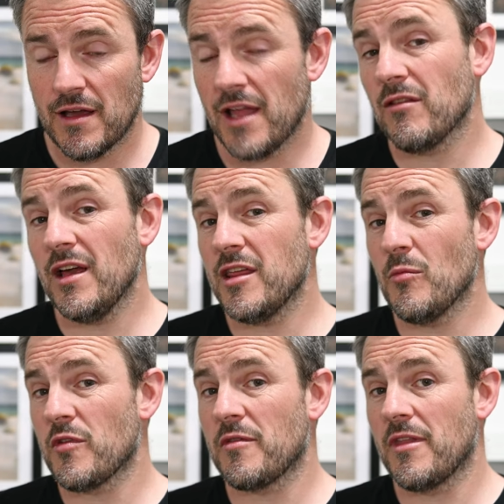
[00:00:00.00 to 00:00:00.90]
And
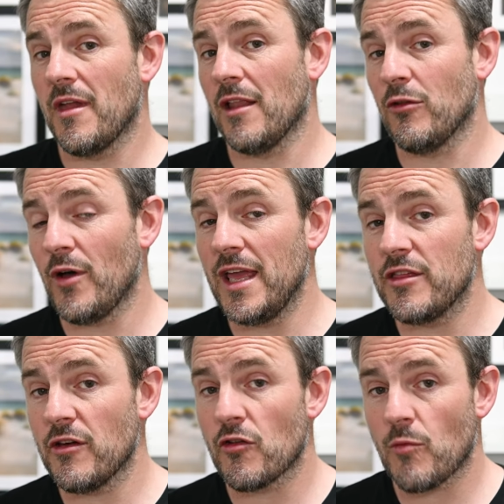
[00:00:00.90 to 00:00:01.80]
lighting was a lot
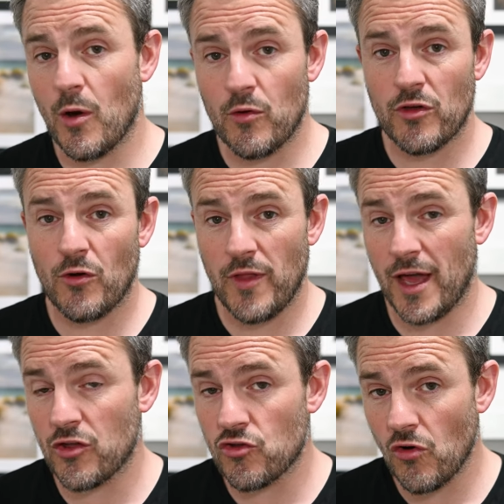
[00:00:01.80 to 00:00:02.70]
easier as well because I got
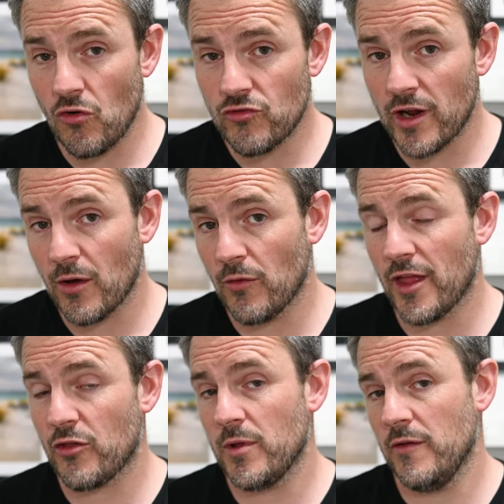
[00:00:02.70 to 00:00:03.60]
that control ring on
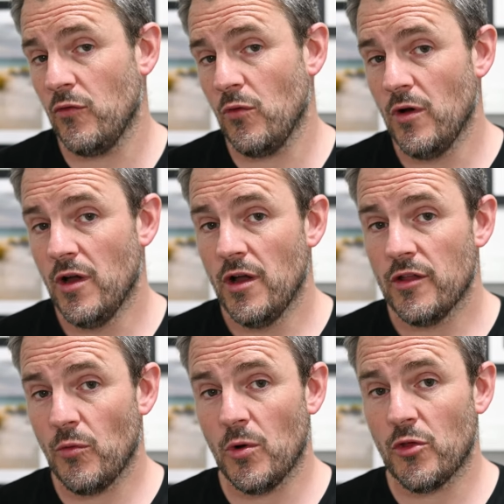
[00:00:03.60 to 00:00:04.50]
that
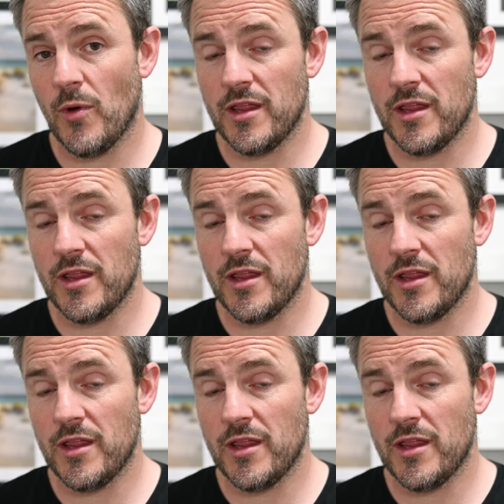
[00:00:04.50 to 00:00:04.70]
24-120.